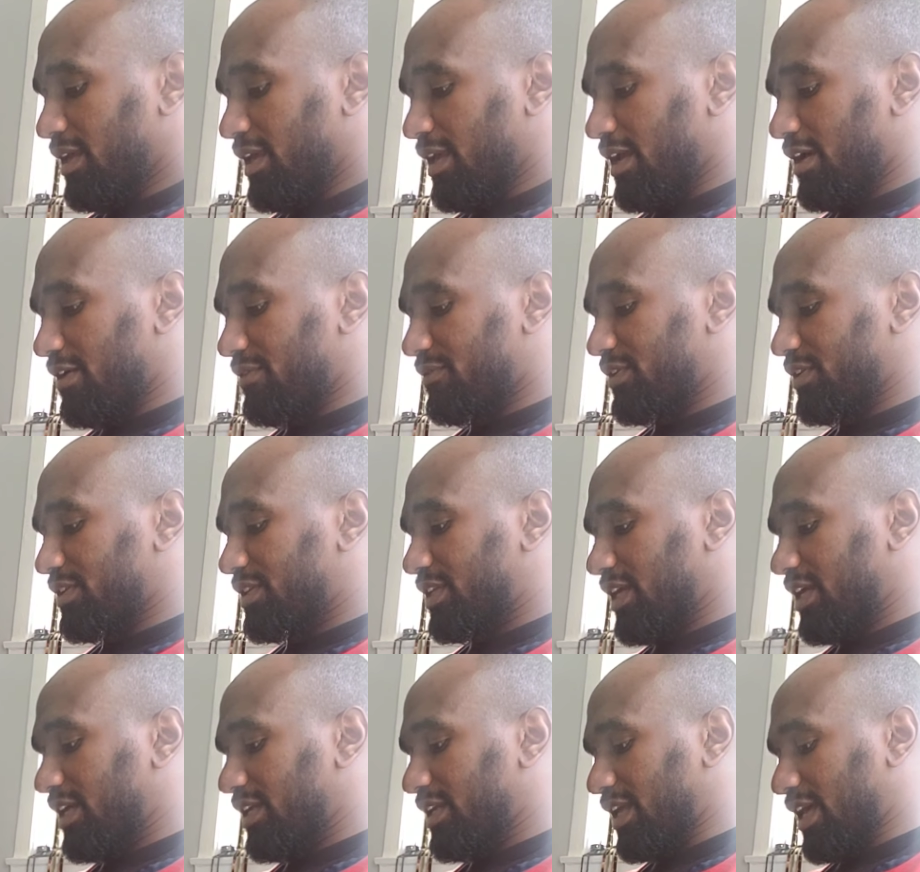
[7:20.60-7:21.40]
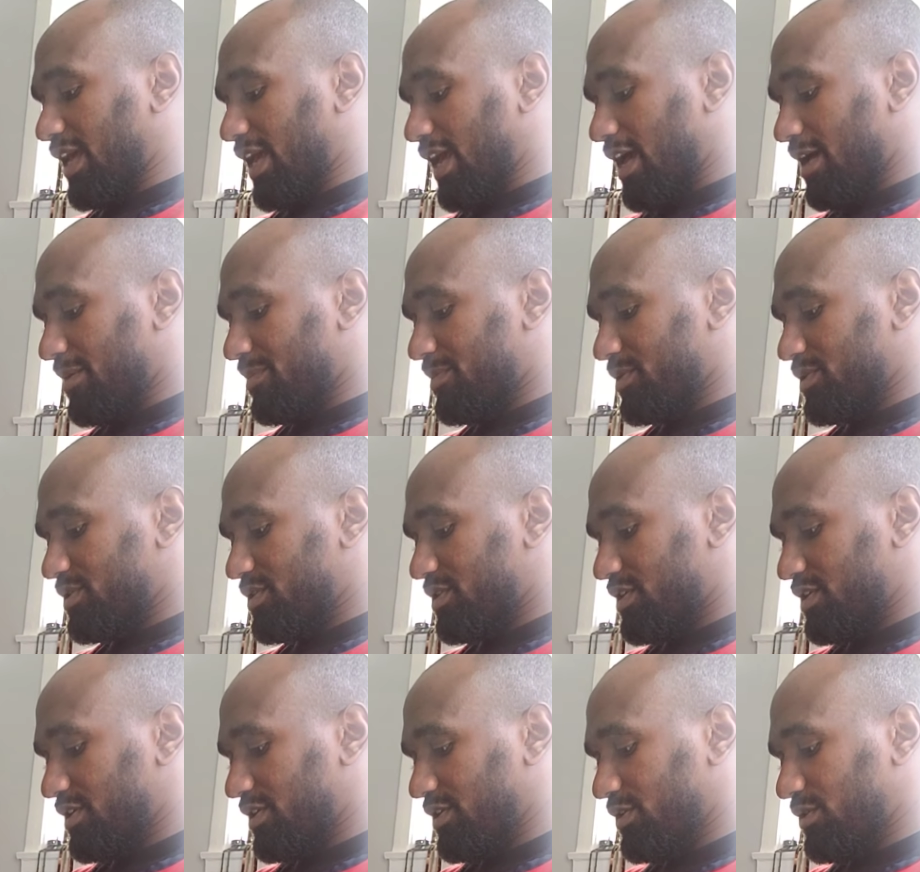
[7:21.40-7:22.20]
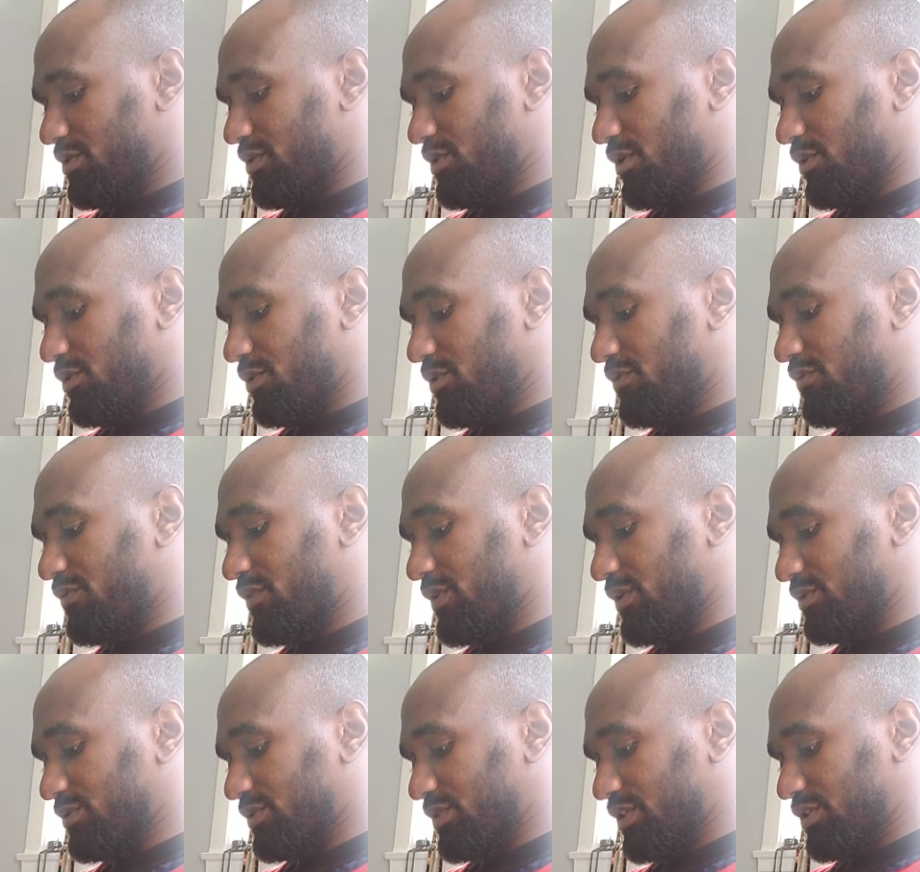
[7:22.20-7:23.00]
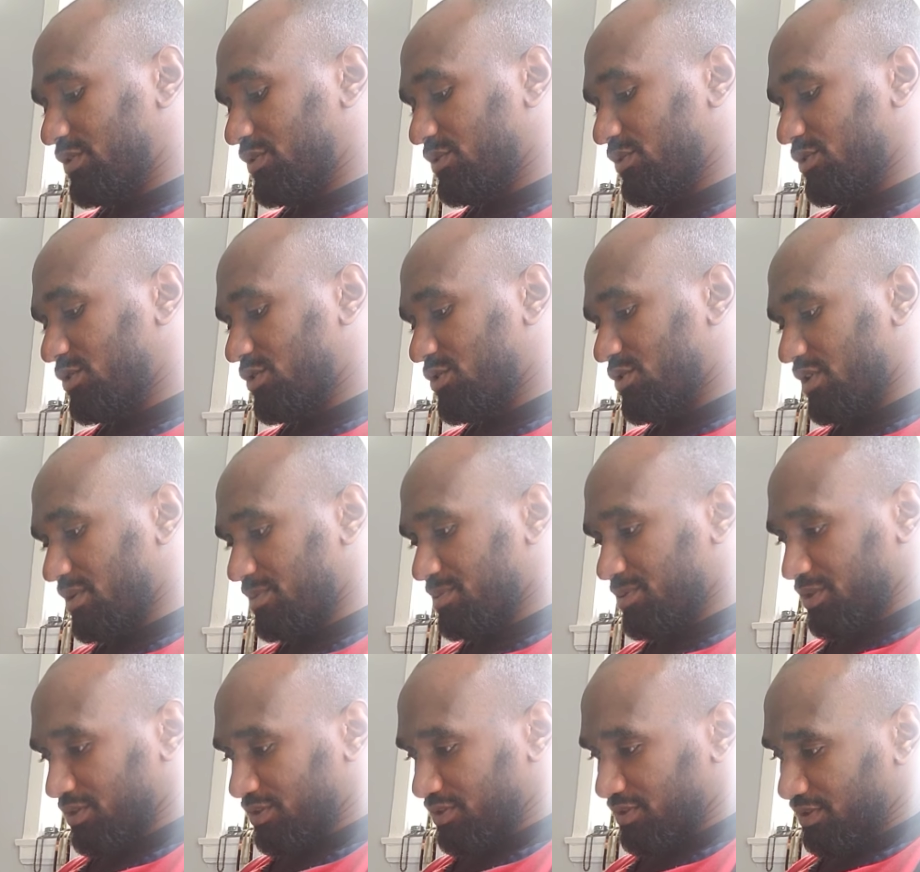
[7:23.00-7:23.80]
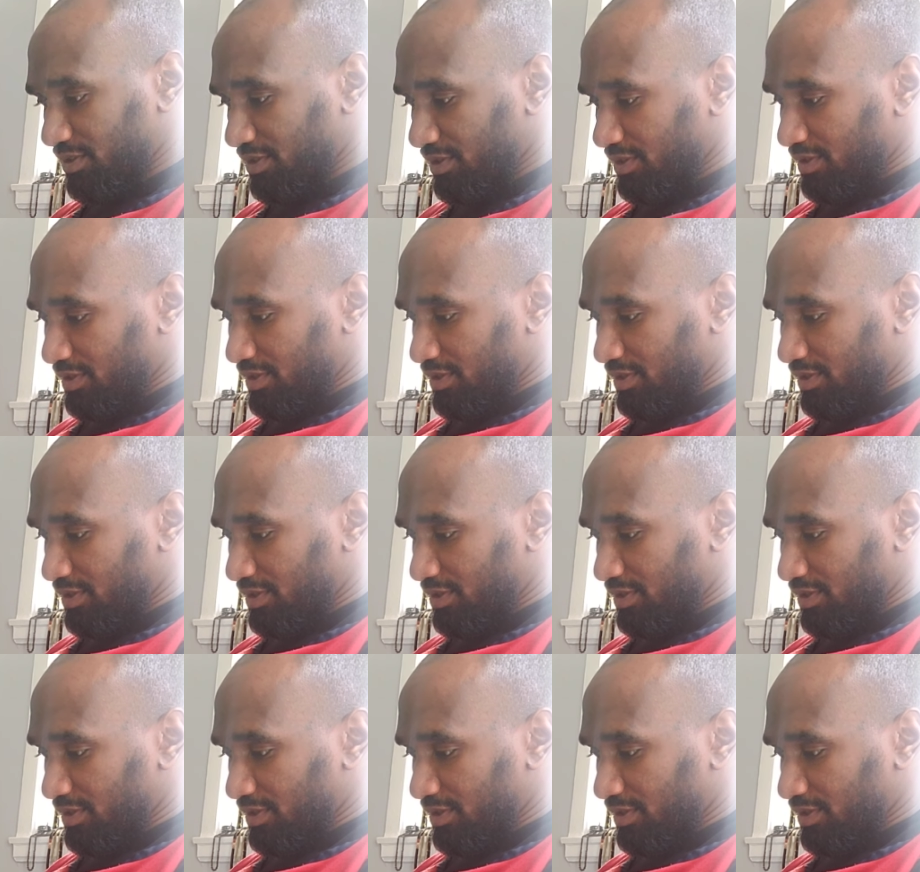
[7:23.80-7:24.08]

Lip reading: everything that happens, you know, you filter it through the scriptures.